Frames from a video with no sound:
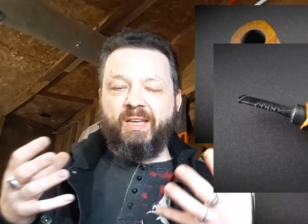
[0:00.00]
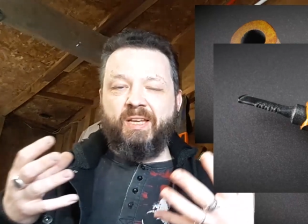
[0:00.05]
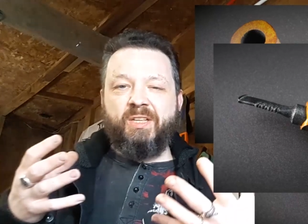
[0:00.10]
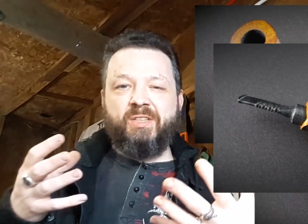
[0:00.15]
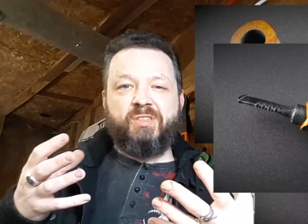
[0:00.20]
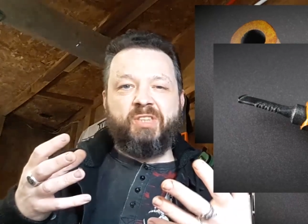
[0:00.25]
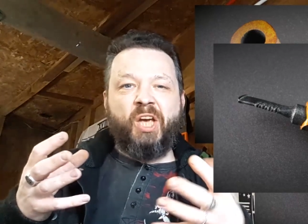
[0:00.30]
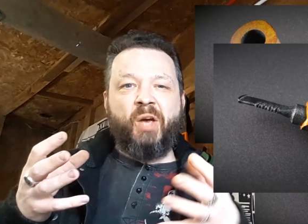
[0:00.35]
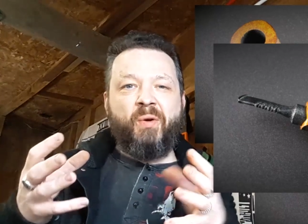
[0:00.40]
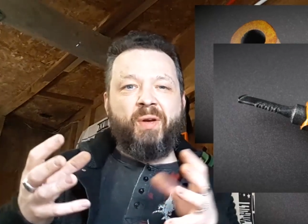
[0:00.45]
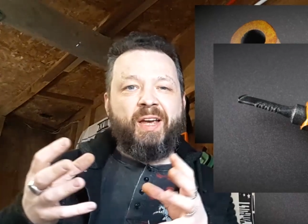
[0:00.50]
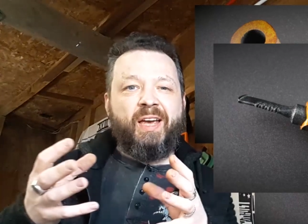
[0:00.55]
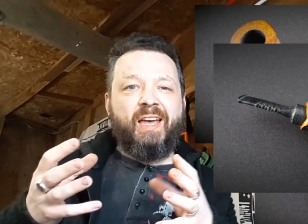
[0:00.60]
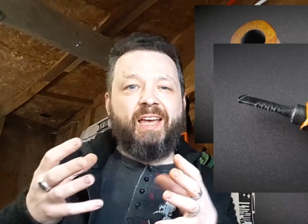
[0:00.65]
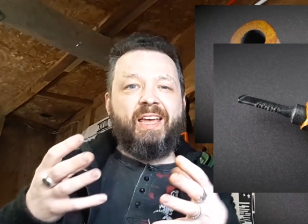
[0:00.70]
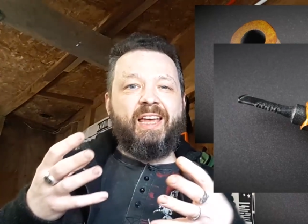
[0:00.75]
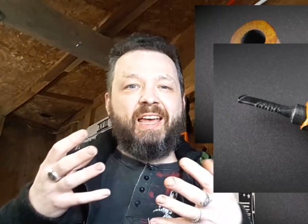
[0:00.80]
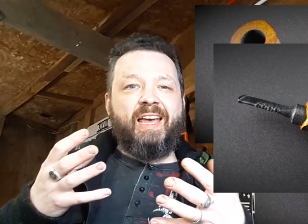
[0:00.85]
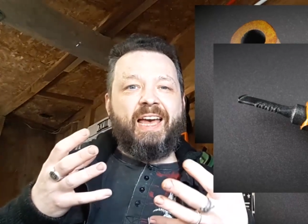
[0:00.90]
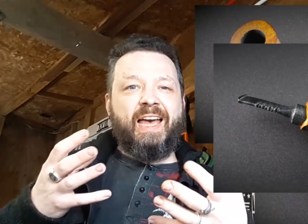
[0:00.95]
showing
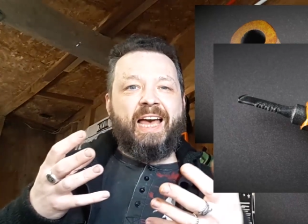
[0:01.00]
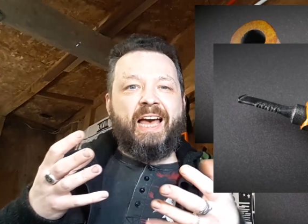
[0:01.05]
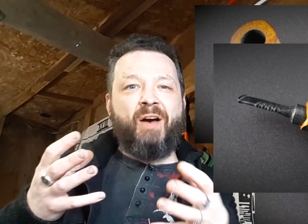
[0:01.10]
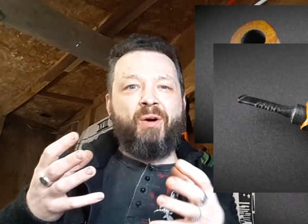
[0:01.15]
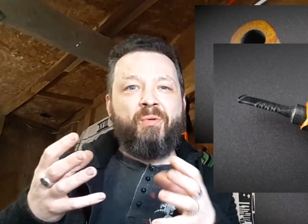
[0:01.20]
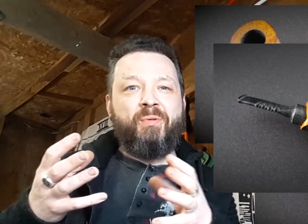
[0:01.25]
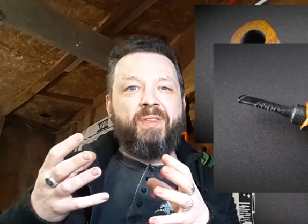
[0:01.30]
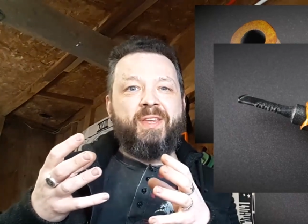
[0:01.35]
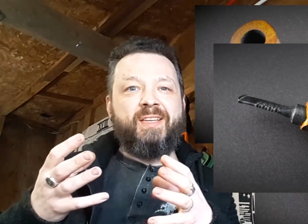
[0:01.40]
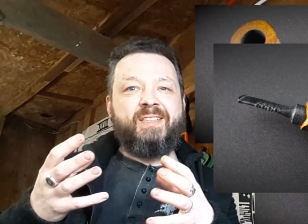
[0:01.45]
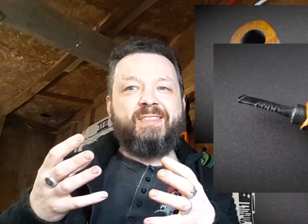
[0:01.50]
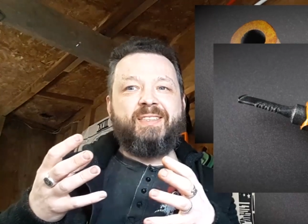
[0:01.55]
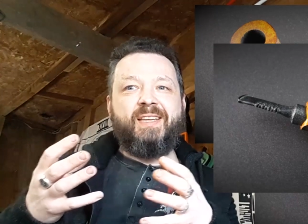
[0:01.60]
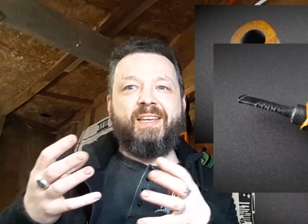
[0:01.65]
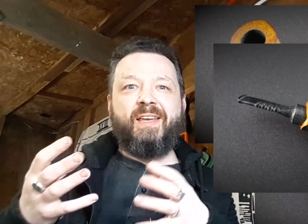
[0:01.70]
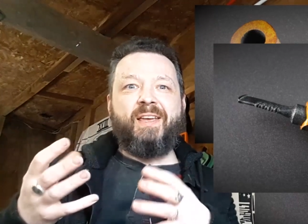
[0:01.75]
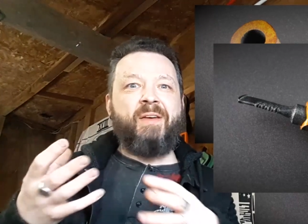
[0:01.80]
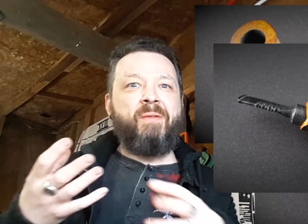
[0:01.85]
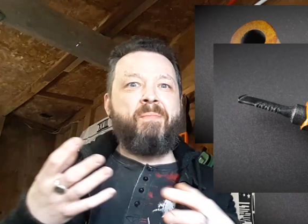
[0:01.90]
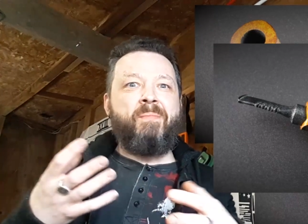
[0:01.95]
how this
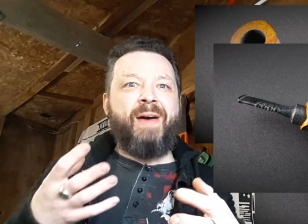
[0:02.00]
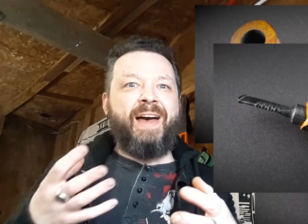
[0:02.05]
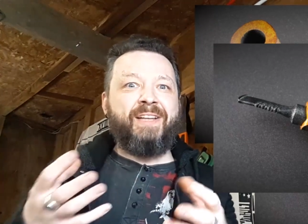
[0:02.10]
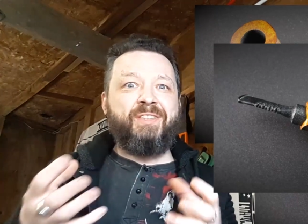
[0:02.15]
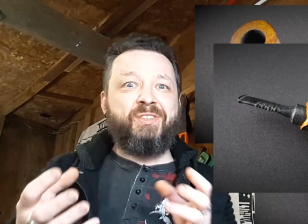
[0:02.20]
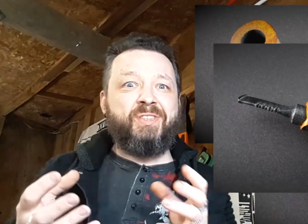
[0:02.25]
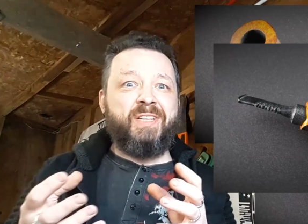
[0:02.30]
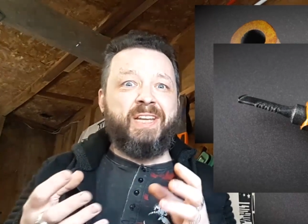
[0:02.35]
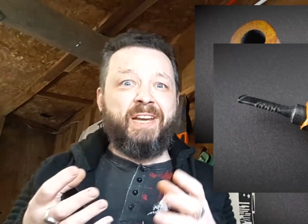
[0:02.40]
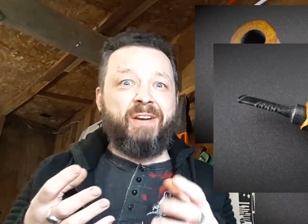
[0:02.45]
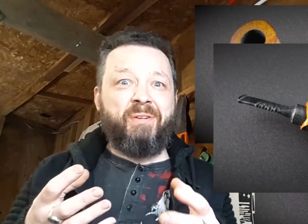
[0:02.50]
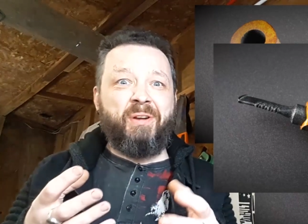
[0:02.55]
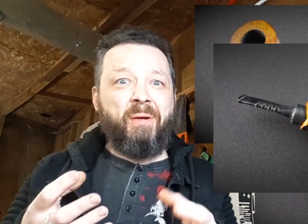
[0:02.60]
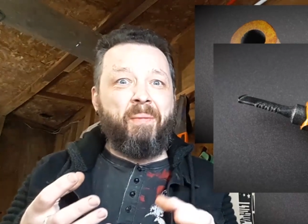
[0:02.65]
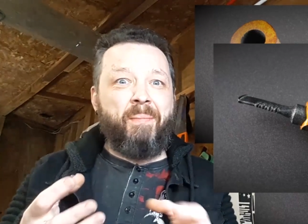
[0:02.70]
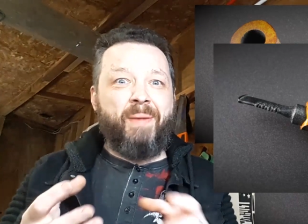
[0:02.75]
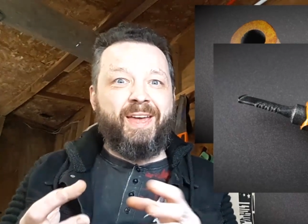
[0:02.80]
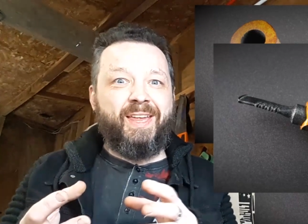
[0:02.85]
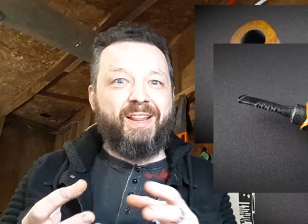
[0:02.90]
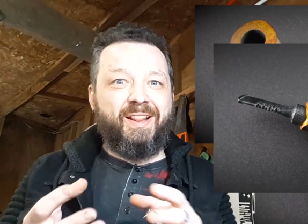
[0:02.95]
imaginary
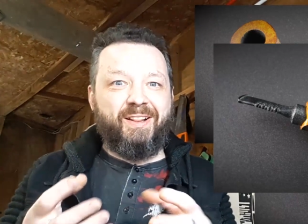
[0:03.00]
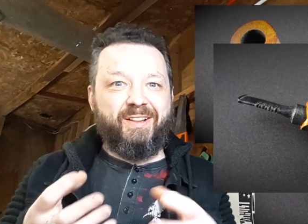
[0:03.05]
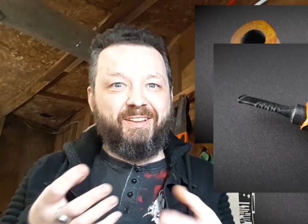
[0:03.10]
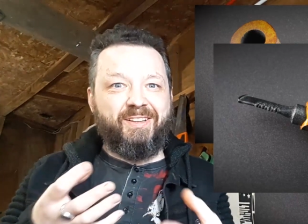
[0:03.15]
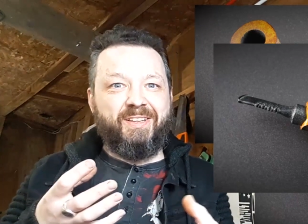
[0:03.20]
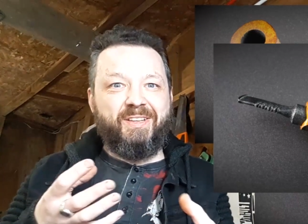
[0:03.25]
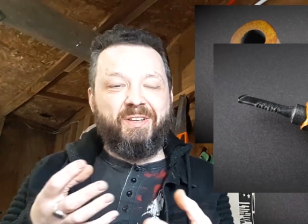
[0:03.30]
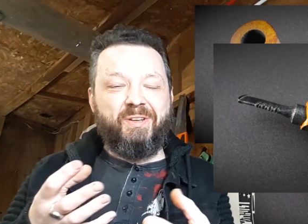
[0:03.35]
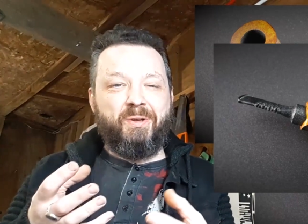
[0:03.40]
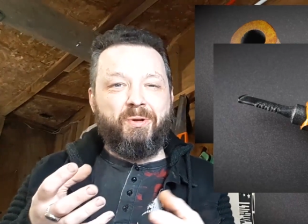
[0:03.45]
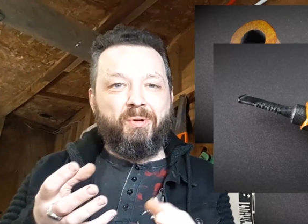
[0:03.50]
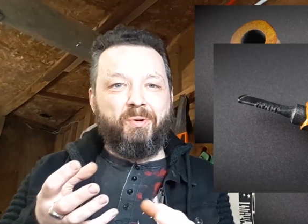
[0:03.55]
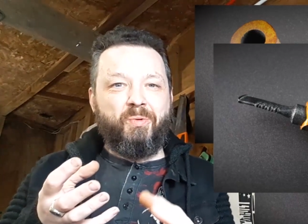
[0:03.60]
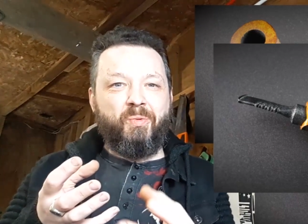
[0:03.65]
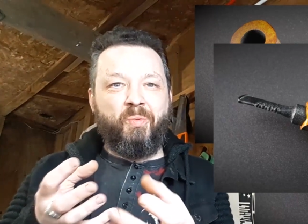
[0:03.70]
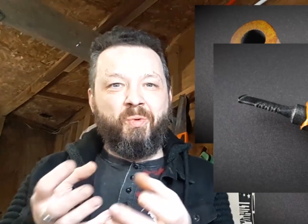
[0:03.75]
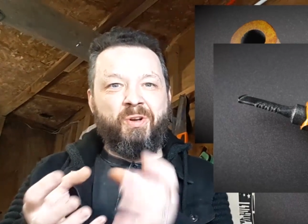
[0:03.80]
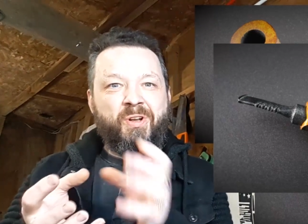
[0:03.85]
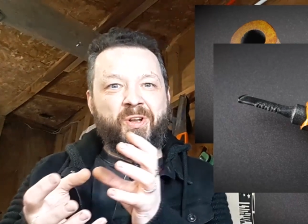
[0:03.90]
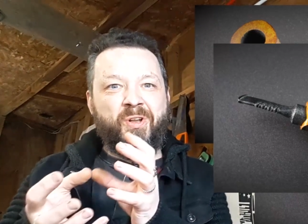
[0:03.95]
metal
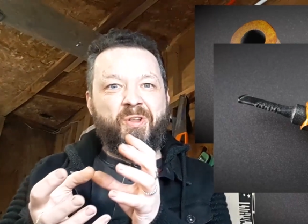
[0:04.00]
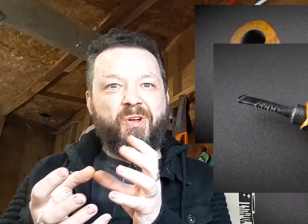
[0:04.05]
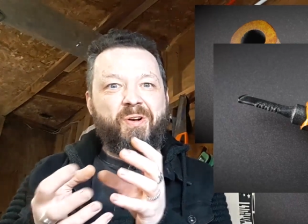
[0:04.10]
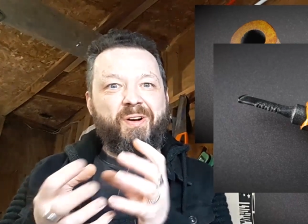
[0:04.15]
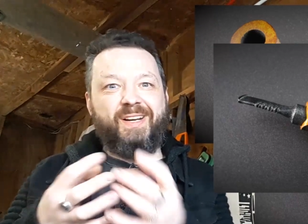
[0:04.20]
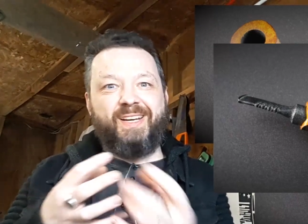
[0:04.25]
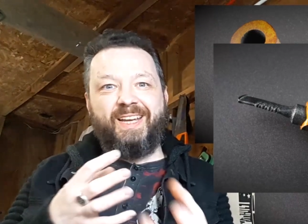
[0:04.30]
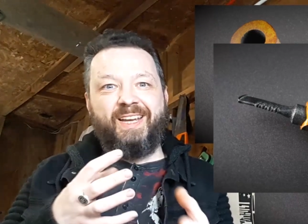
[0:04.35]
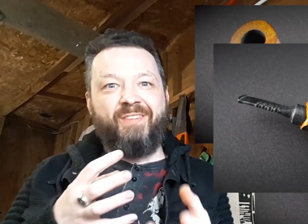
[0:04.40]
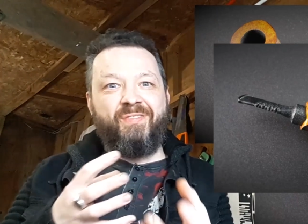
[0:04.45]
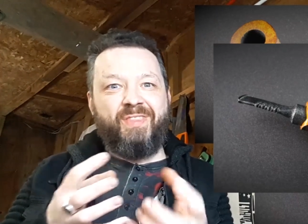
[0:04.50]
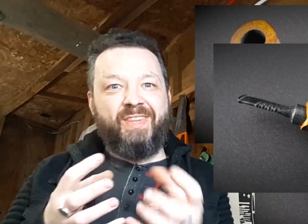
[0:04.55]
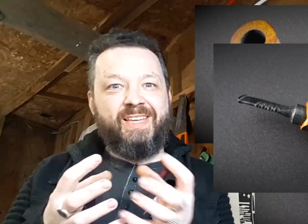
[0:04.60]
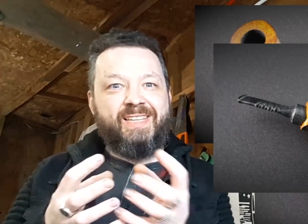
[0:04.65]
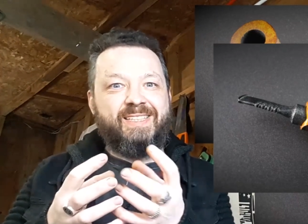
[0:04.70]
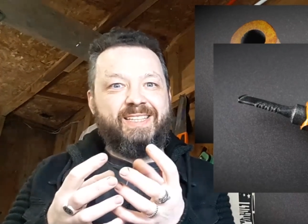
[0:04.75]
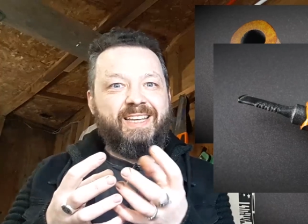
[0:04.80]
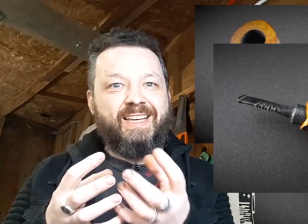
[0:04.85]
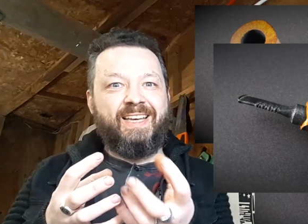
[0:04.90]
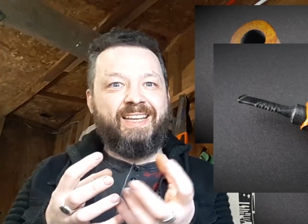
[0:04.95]
would look if
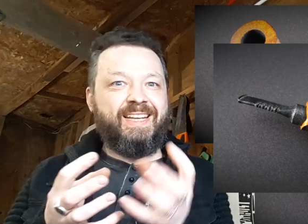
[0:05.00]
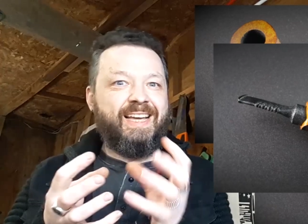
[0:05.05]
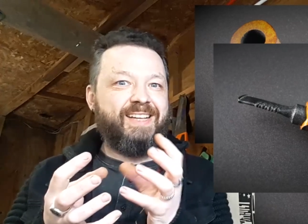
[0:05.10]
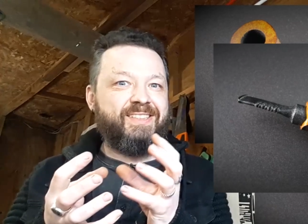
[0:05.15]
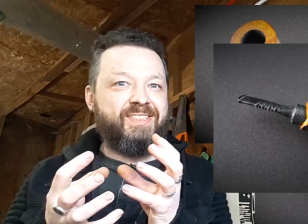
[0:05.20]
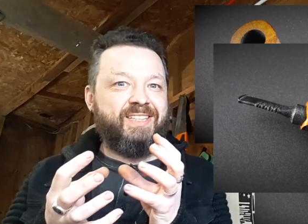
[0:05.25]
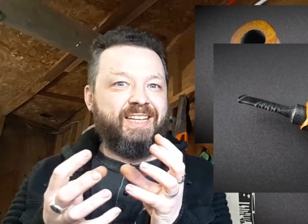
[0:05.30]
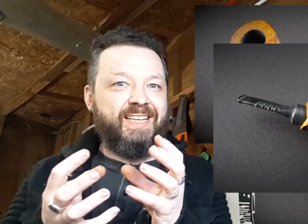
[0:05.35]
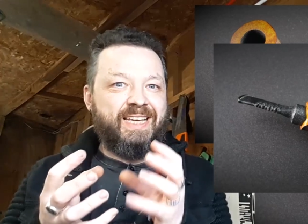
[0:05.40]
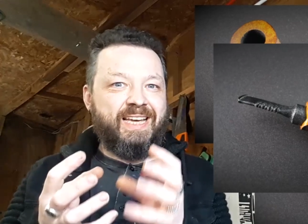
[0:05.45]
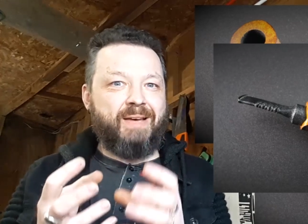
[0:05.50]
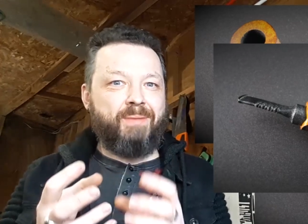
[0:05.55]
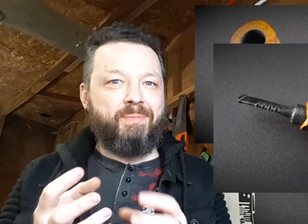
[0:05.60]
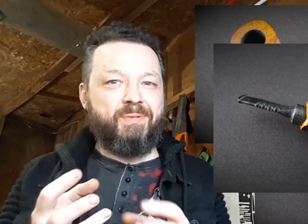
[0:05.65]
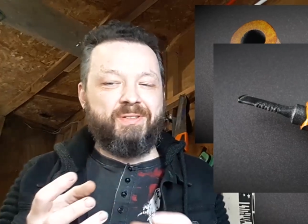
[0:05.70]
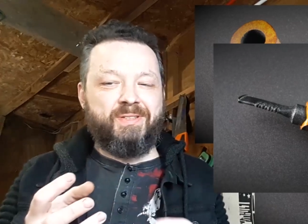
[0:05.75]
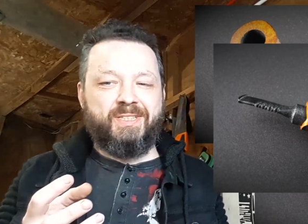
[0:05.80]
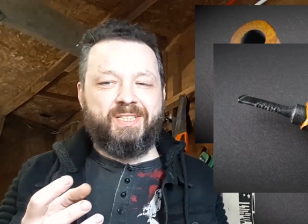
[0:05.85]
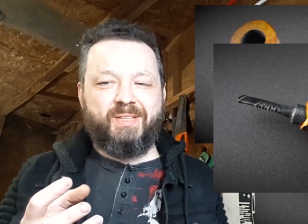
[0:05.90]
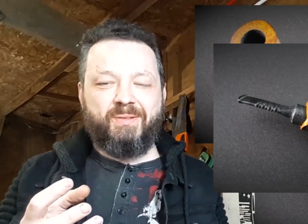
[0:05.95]
this had actually
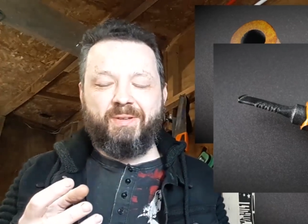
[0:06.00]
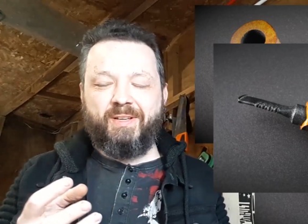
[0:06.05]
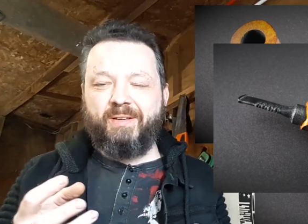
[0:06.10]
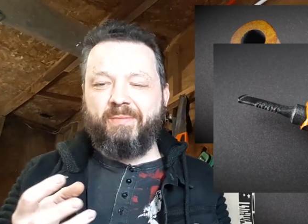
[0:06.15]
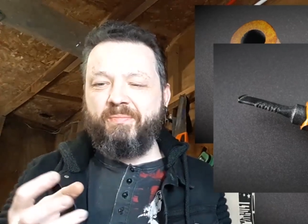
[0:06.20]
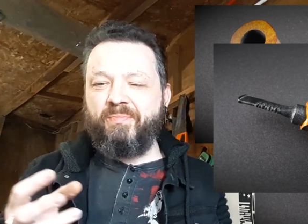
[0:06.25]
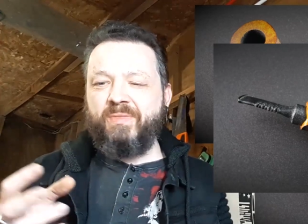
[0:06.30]
happened to it.